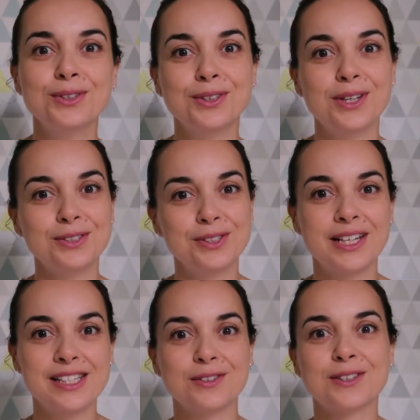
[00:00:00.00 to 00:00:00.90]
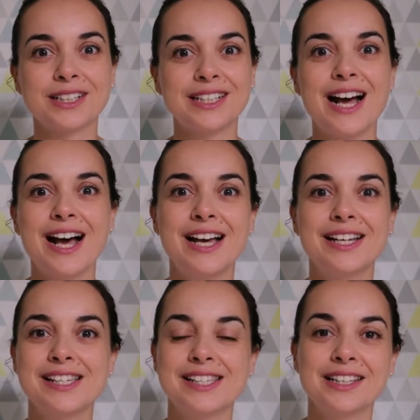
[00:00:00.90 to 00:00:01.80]
you know, to get
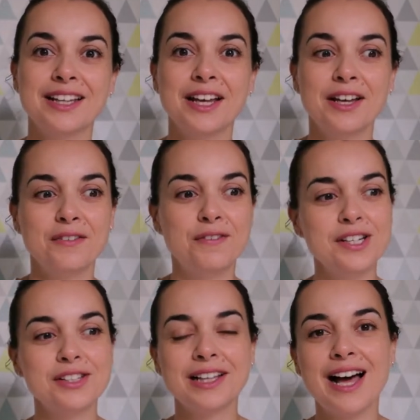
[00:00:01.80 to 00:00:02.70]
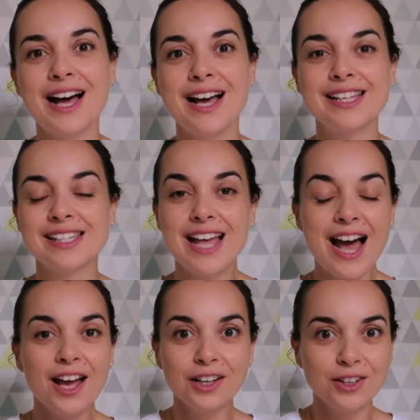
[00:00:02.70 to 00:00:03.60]
organized and visualize.
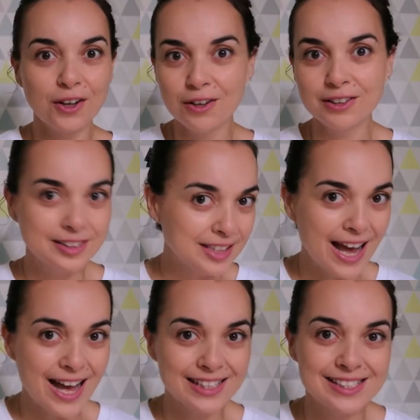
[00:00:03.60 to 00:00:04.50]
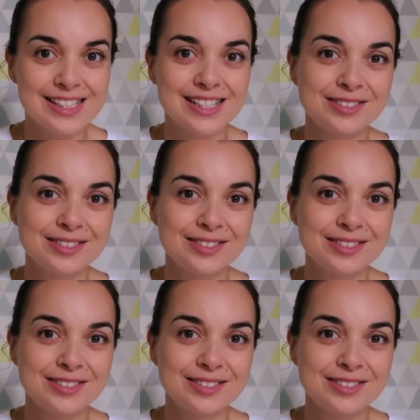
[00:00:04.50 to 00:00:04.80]
I had all that.